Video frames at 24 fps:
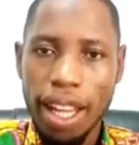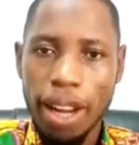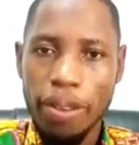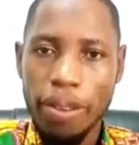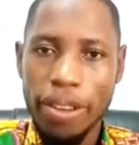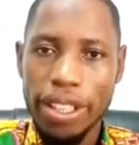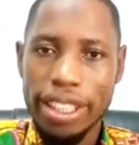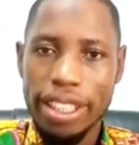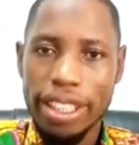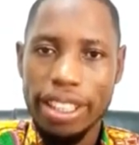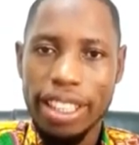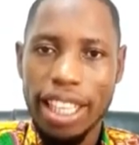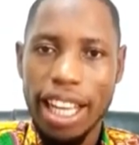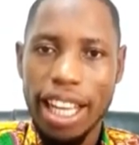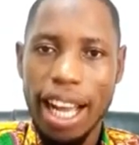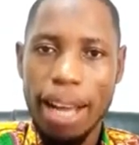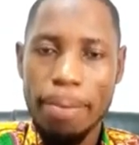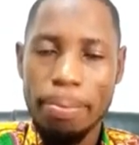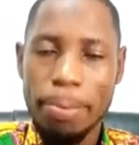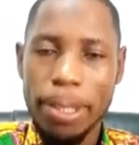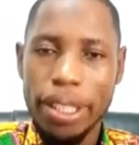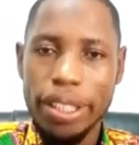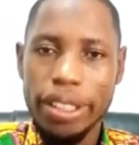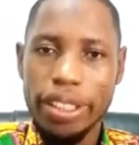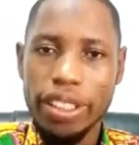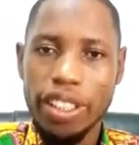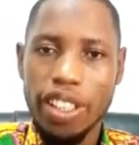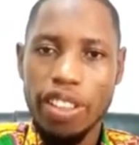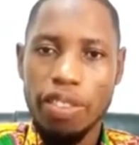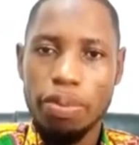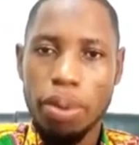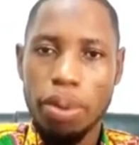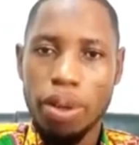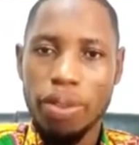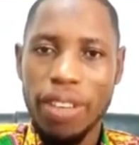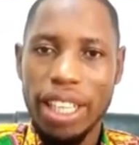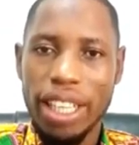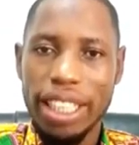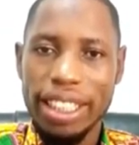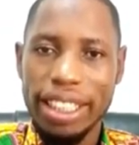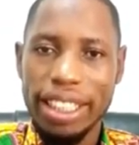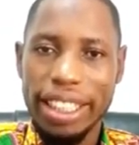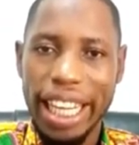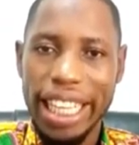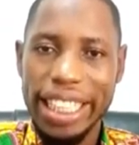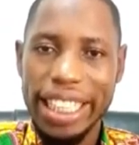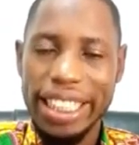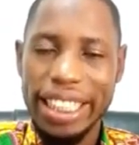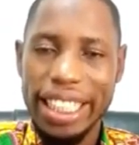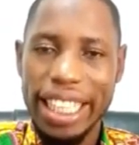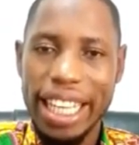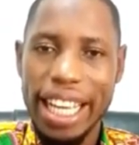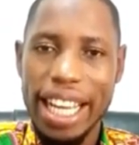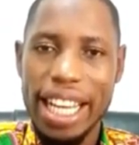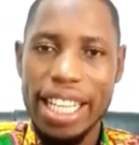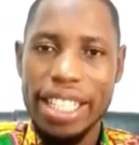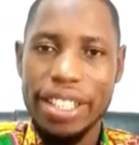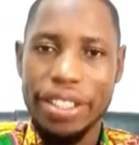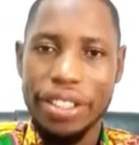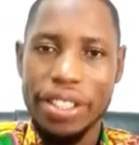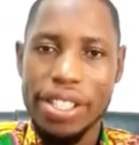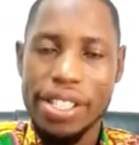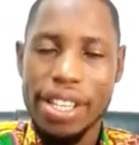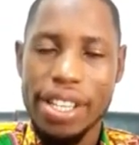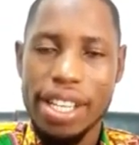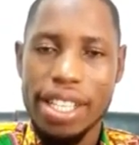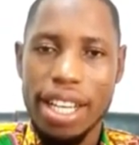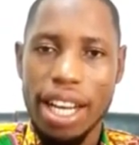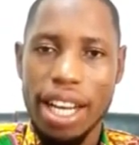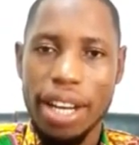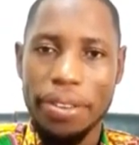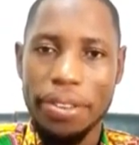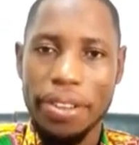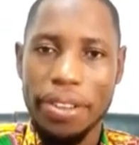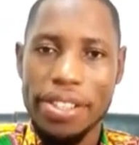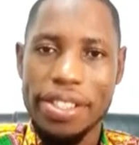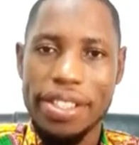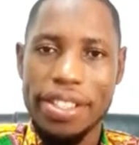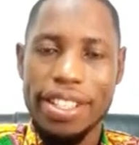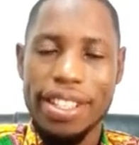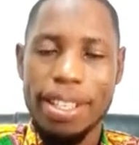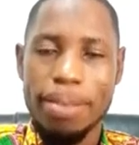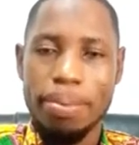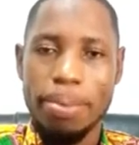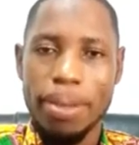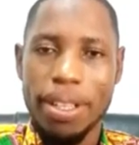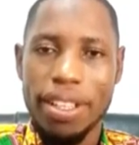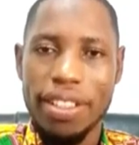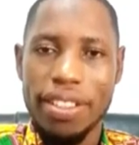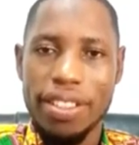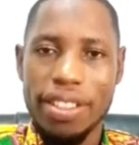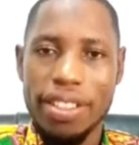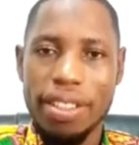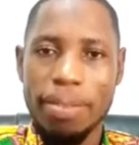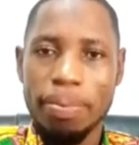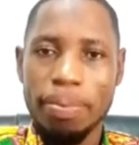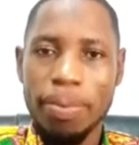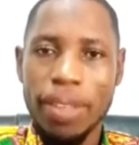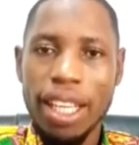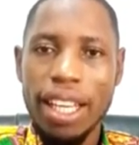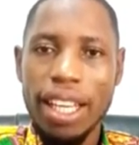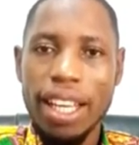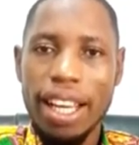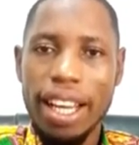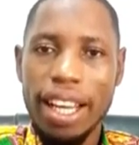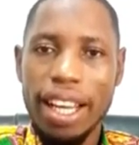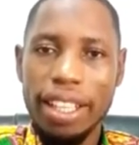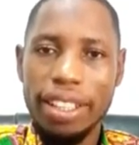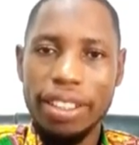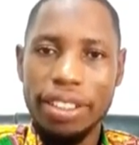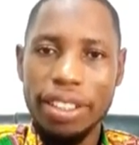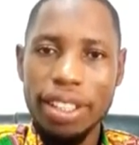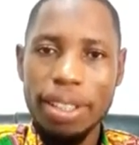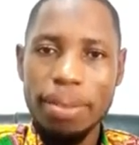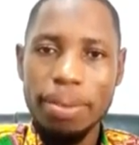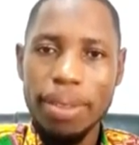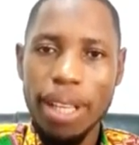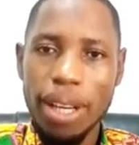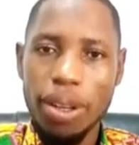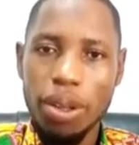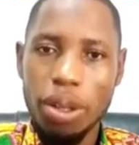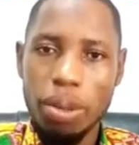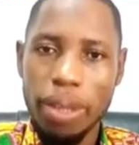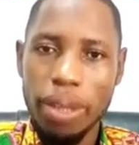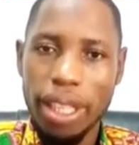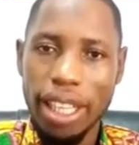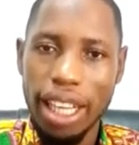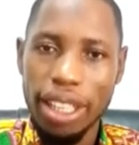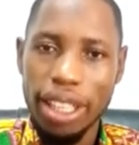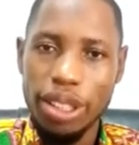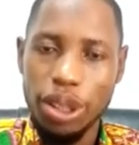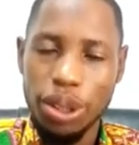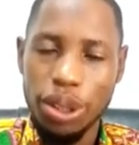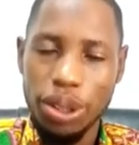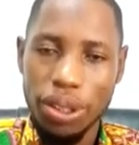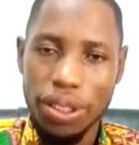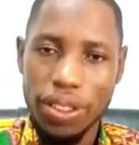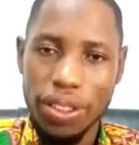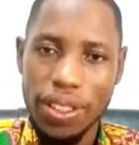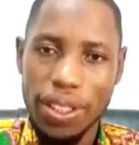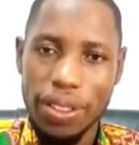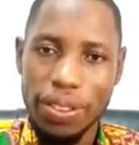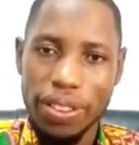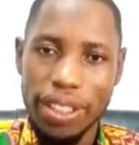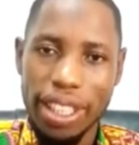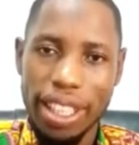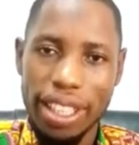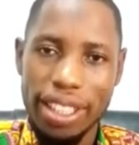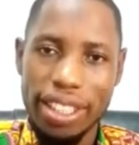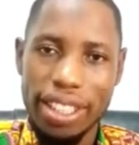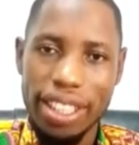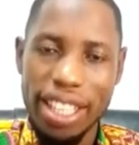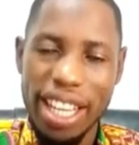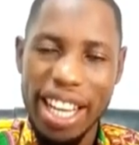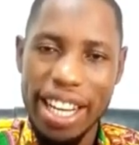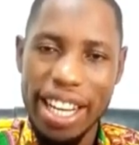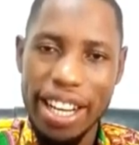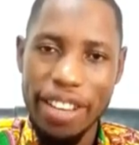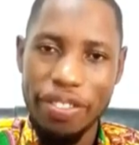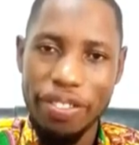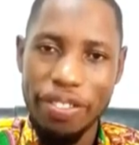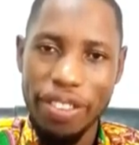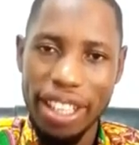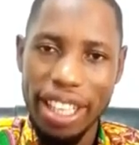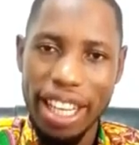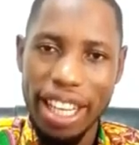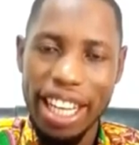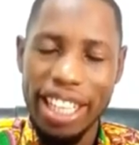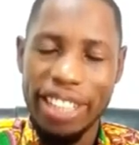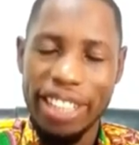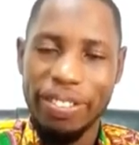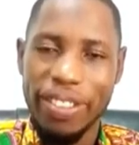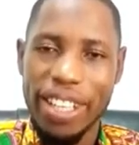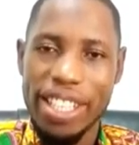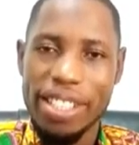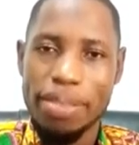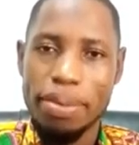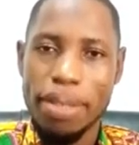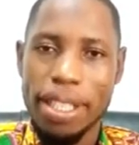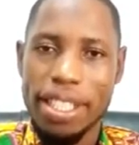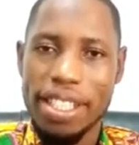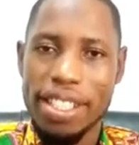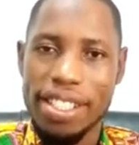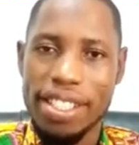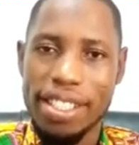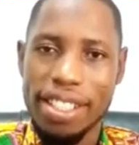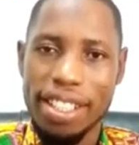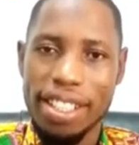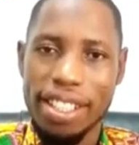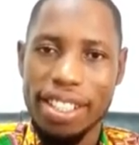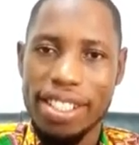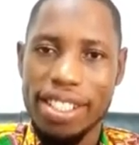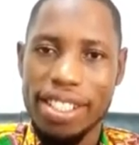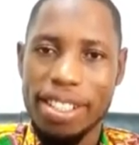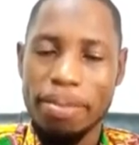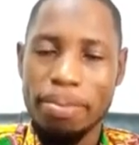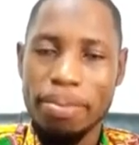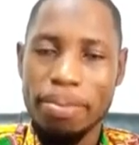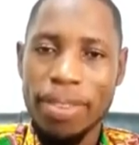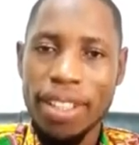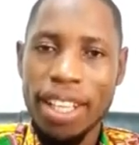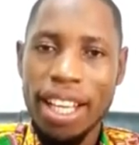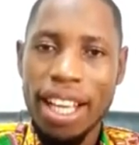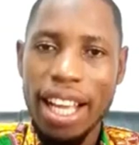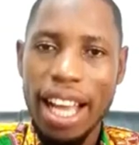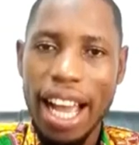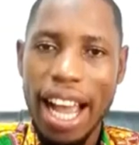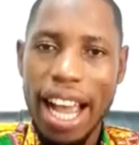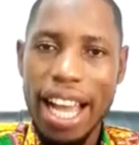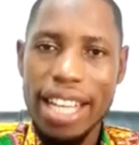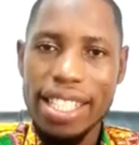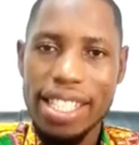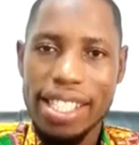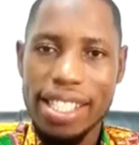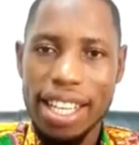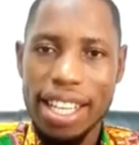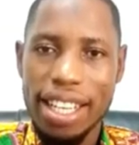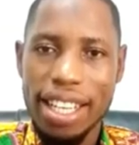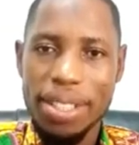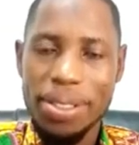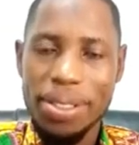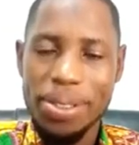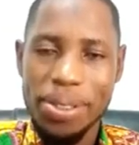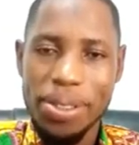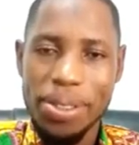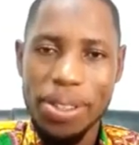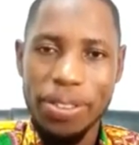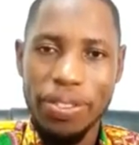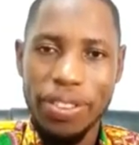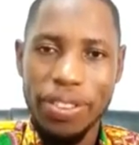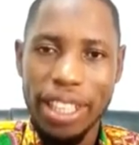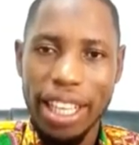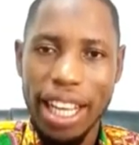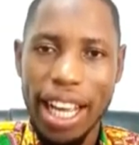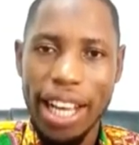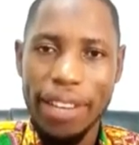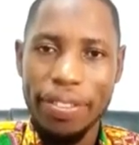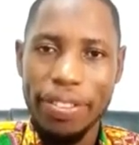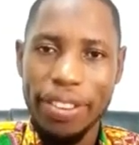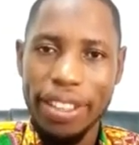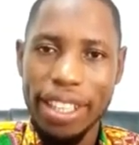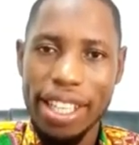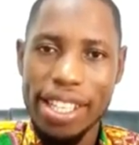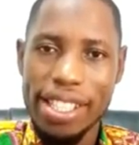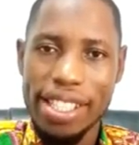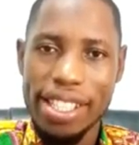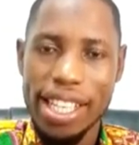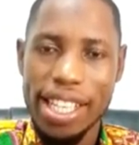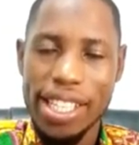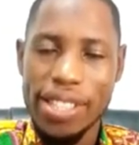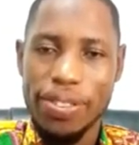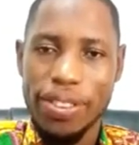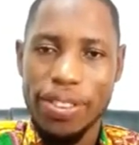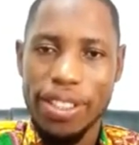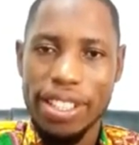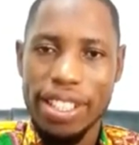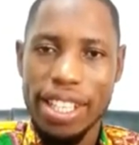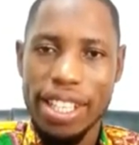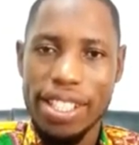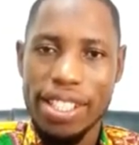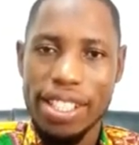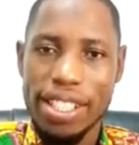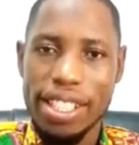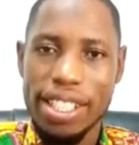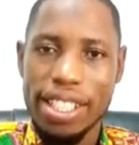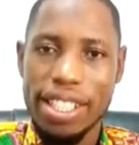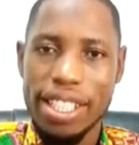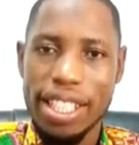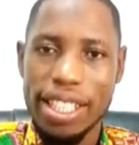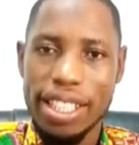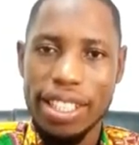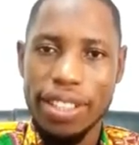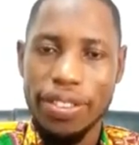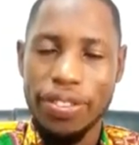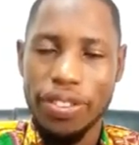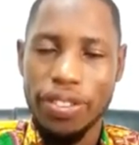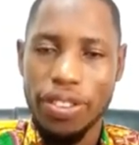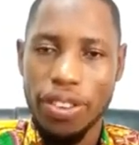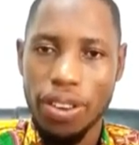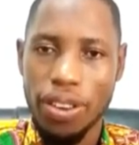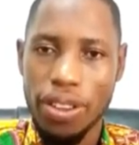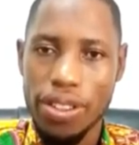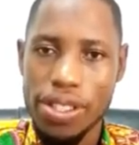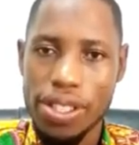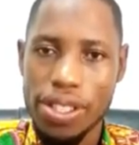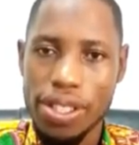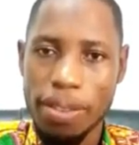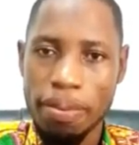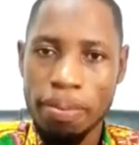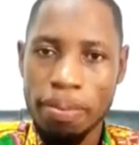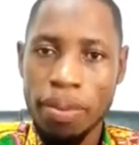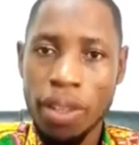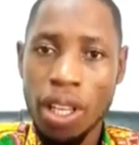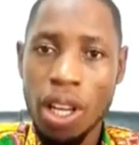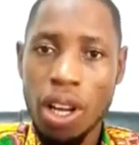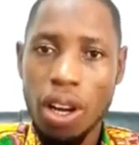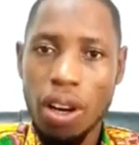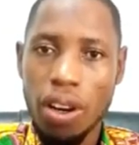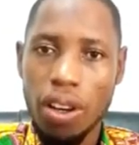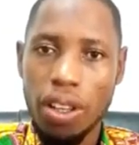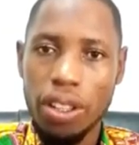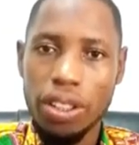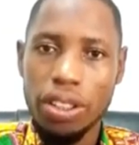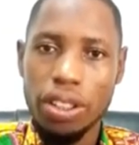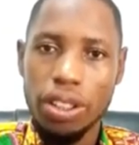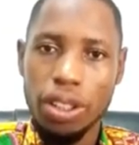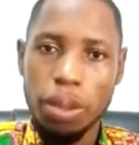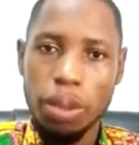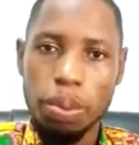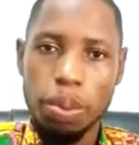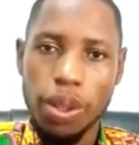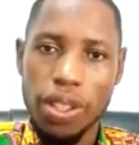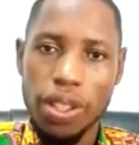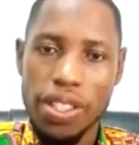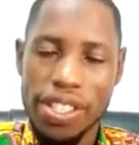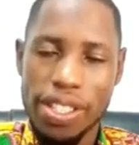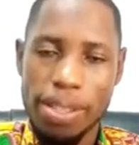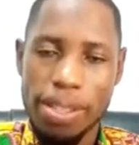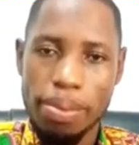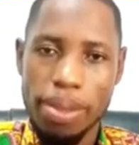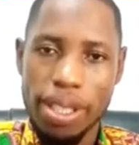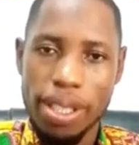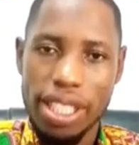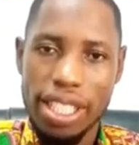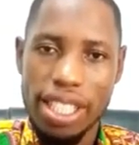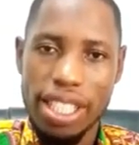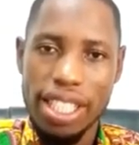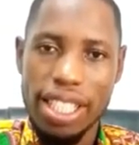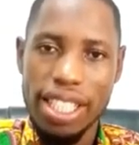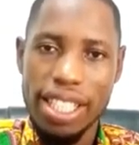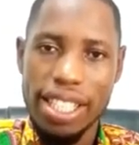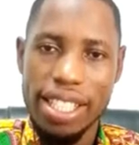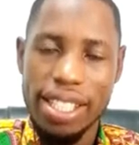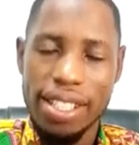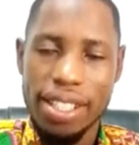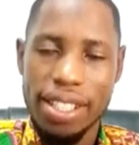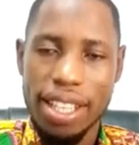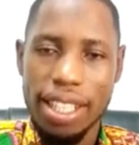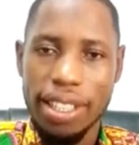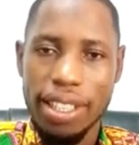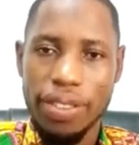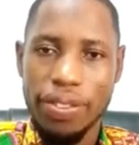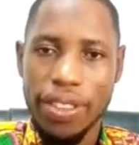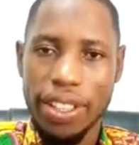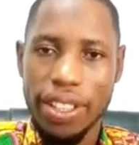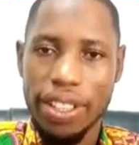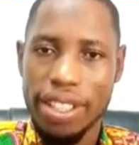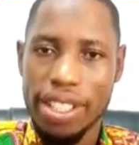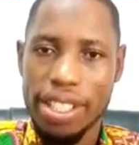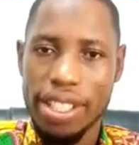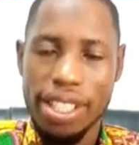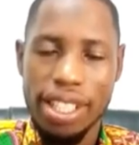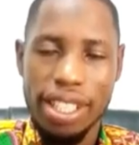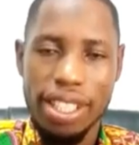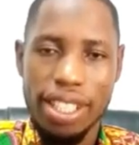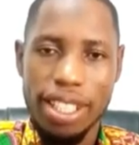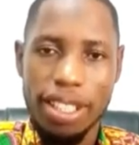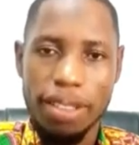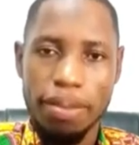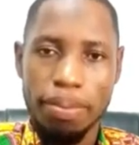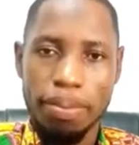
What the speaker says: With the ambition of providing cutting-edge research across disciplines, a dream that could be cut short without any further advancement in skills, I decided to go for the African Science Frontiers Initiative course on reproducibility in scientific research.